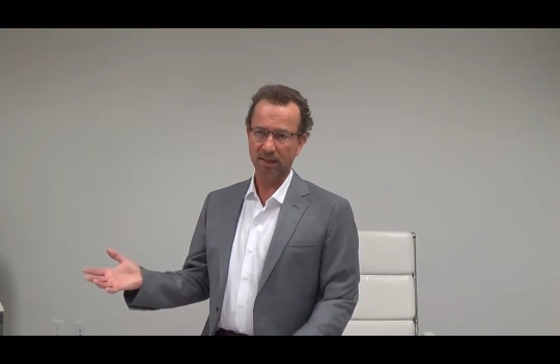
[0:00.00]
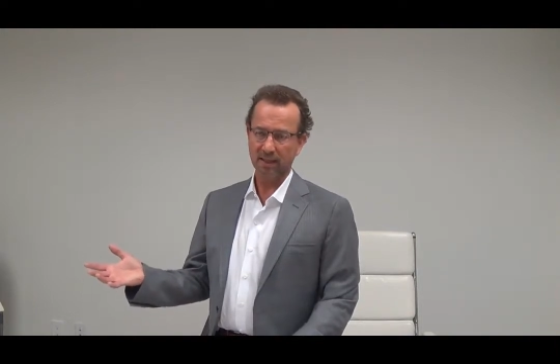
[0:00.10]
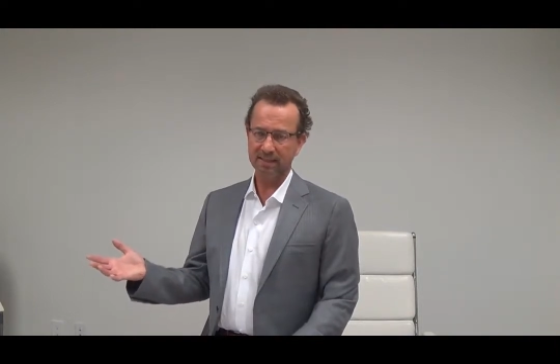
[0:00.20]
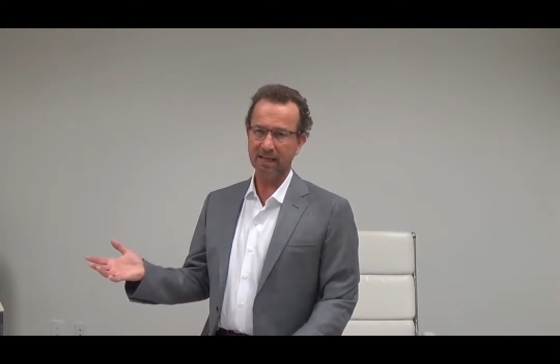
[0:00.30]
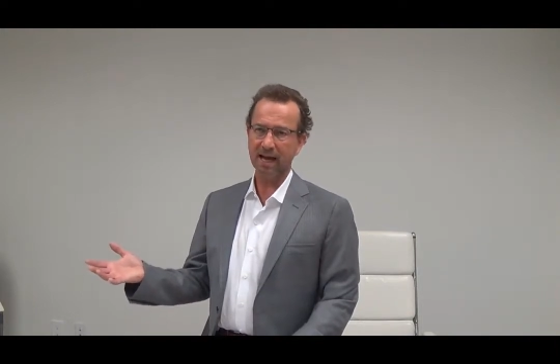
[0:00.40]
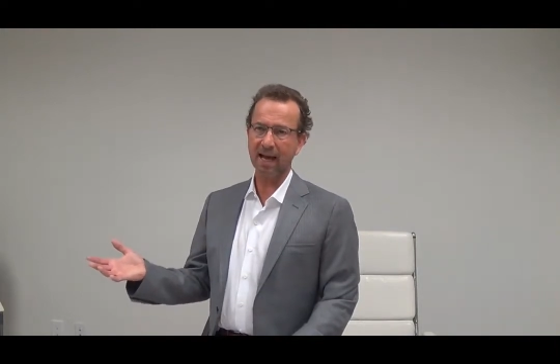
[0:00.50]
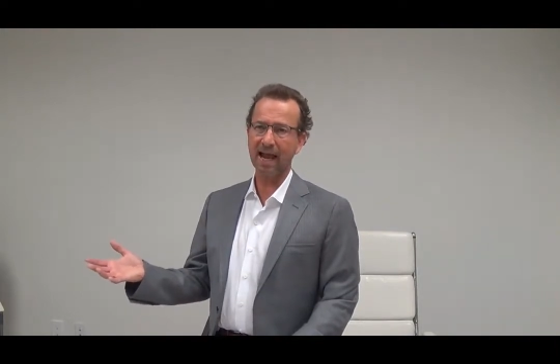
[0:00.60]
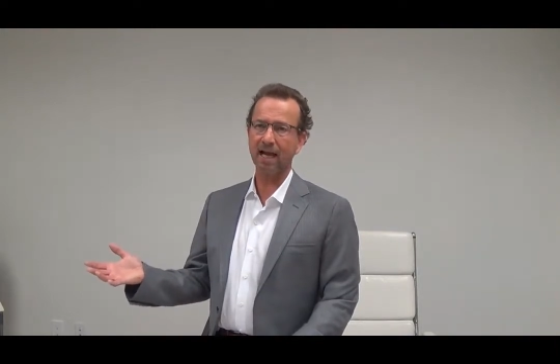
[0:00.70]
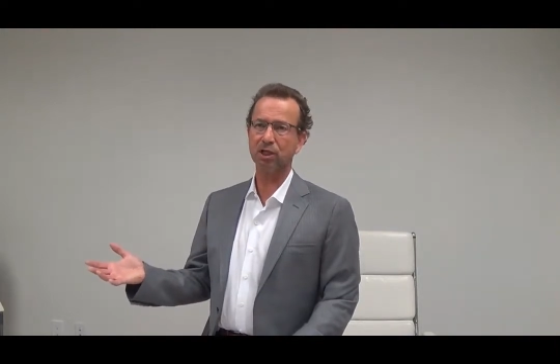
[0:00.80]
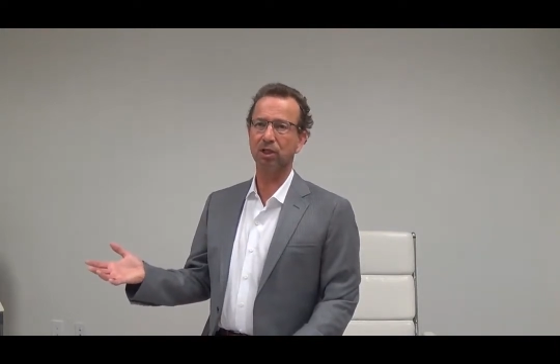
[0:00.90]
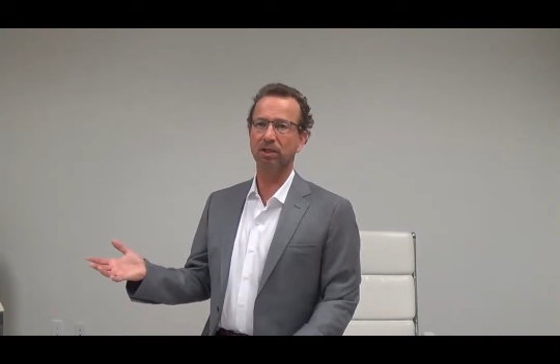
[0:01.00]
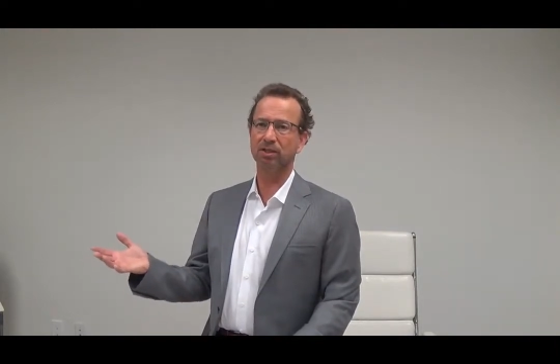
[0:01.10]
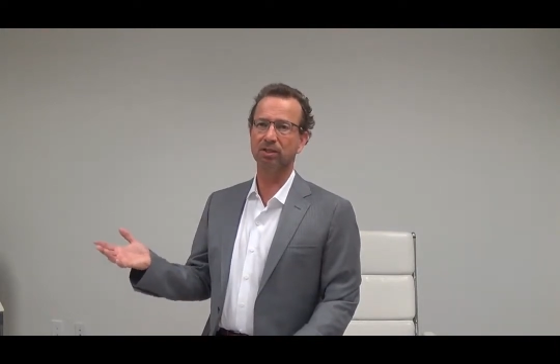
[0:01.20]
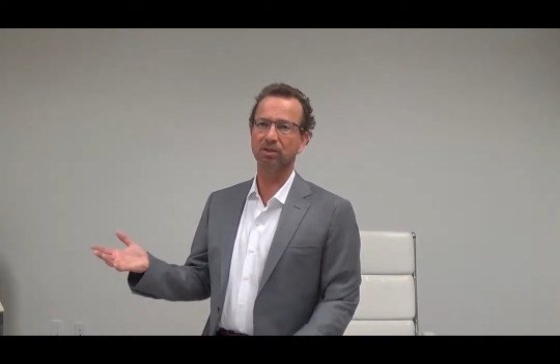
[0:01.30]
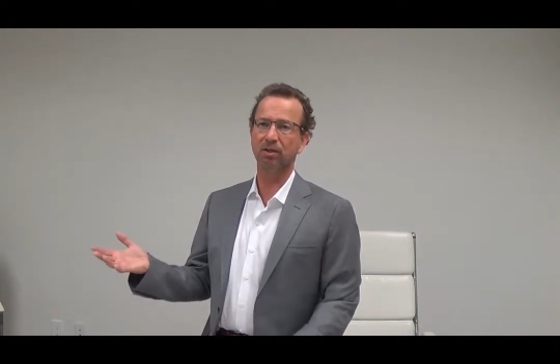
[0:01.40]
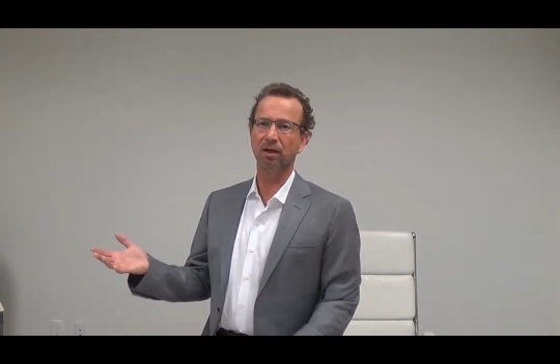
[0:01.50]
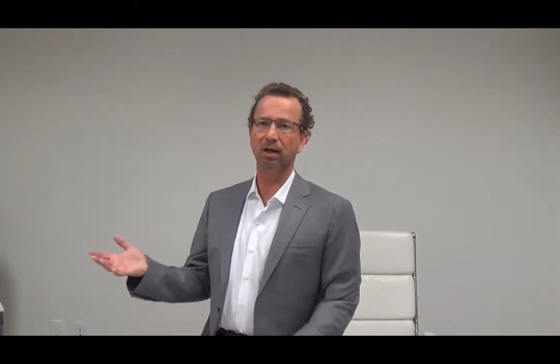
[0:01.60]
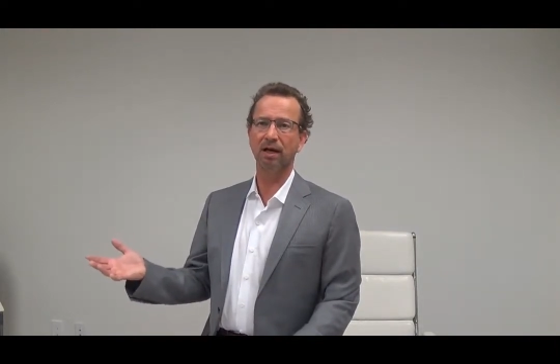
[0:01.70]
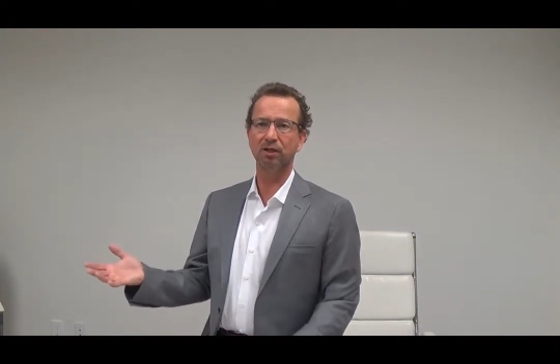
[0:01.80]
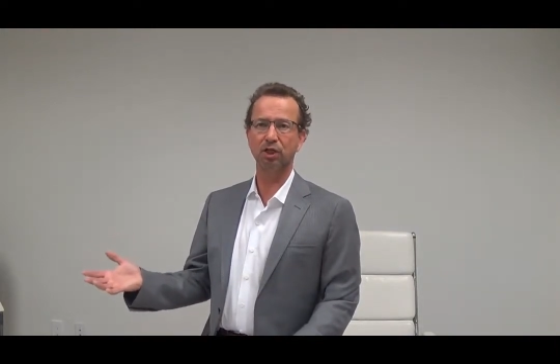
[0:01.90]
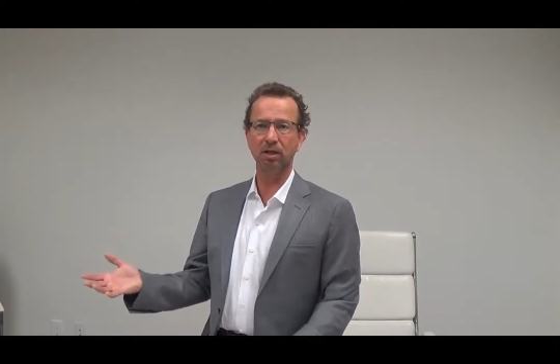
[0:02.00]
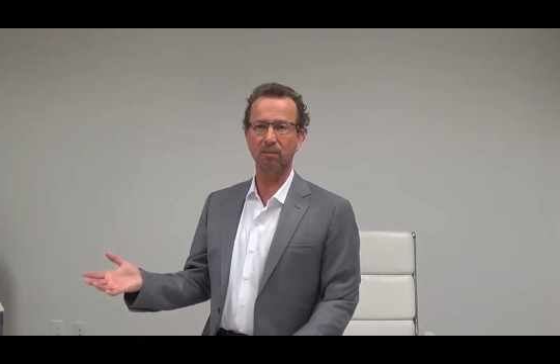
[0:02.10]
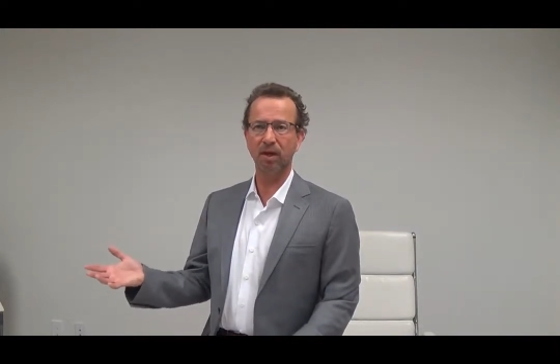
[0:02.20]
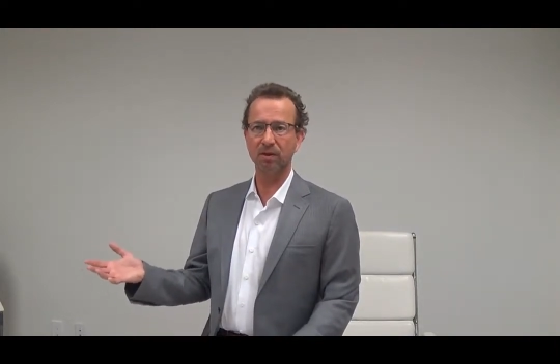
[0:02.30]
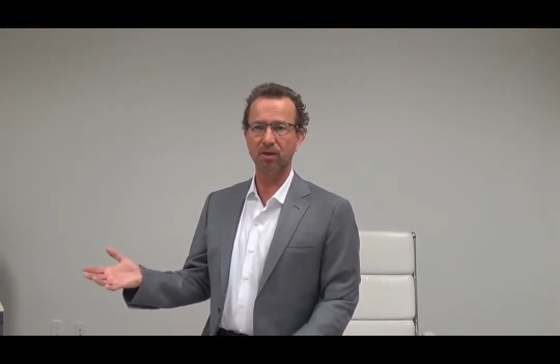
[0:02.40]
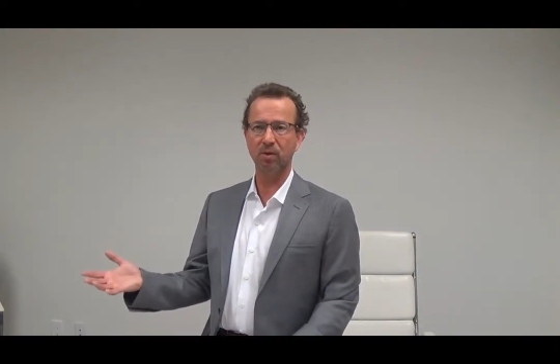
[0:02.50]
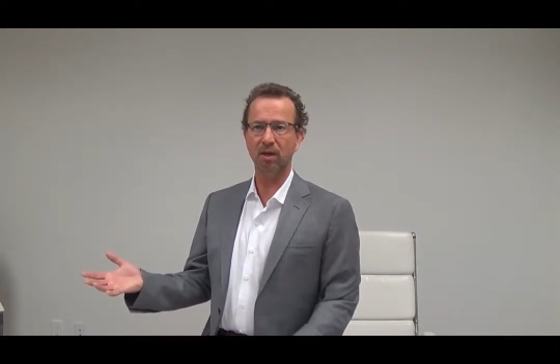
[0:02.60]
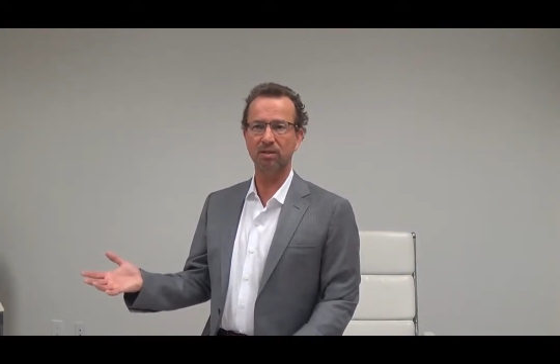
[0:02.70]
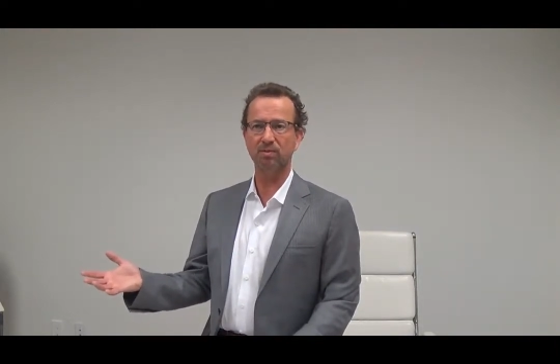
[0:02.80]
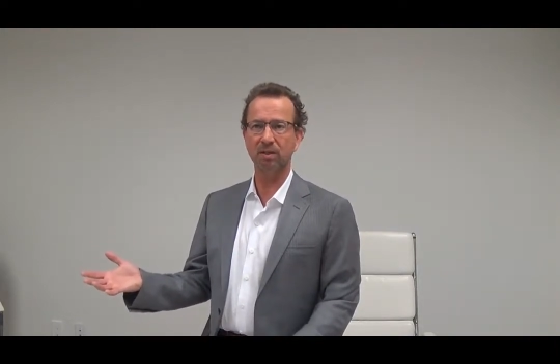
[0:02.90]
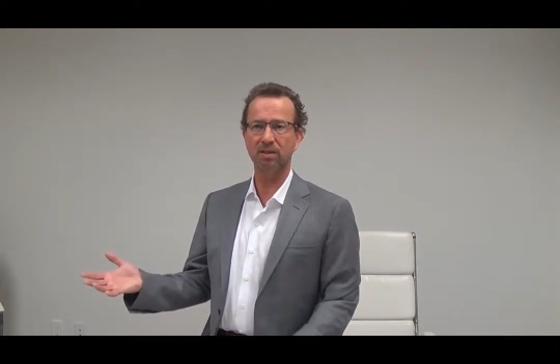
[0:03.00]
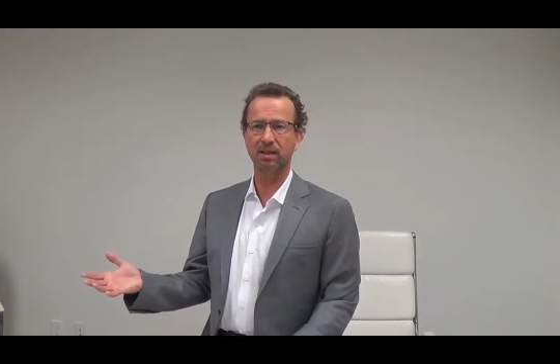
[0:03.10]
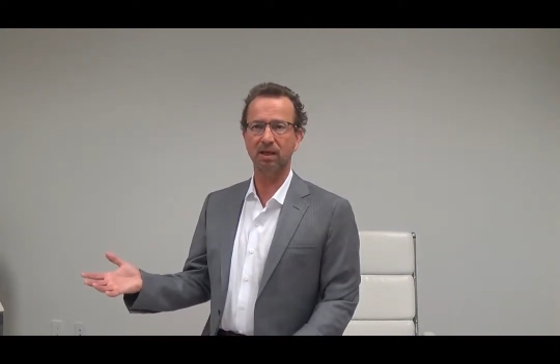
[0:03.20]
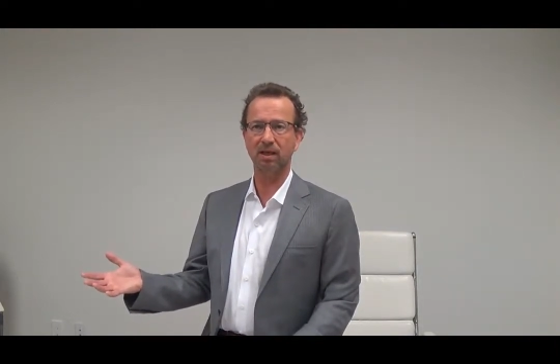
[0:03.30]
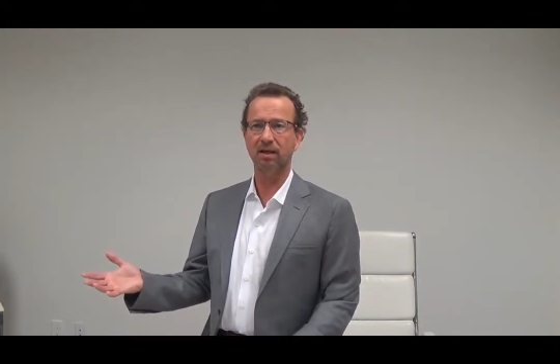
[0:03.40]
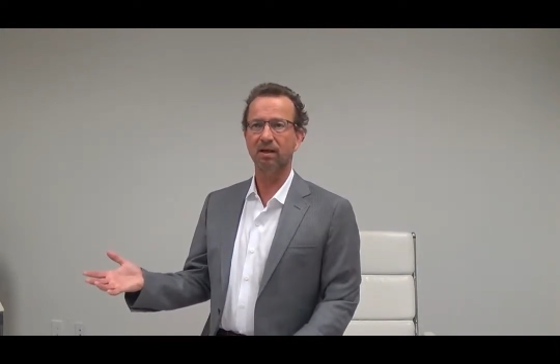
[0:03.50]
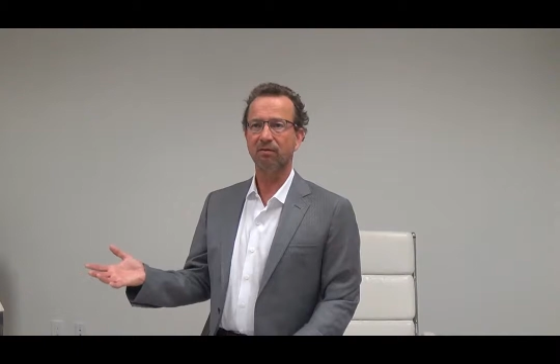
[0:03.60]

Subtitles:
is not actually shipped by the U.S. military.